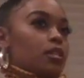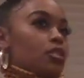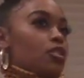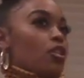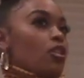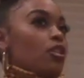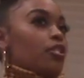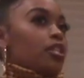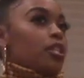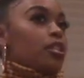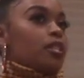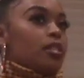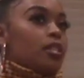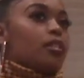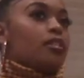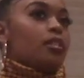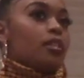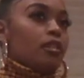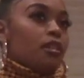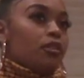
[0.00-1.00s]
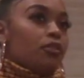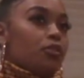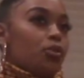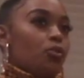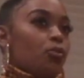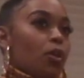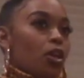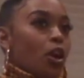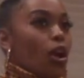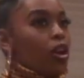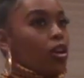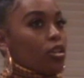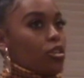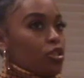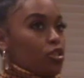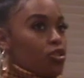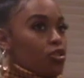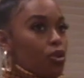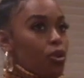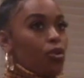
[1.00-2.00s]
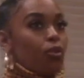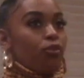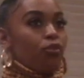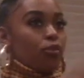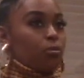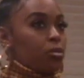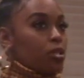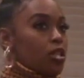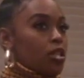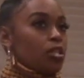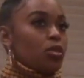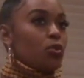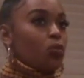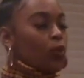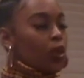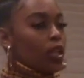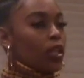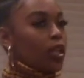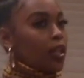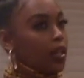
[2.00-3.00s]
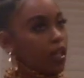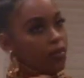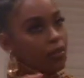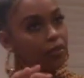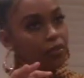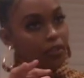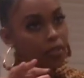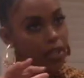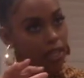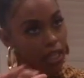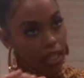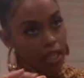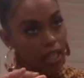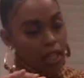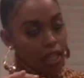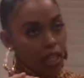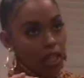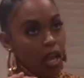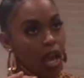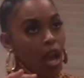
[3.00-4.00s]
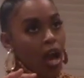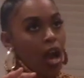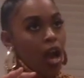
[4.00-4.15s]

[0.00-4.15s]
to the authenticity of who we are as a show from season one and never forgetting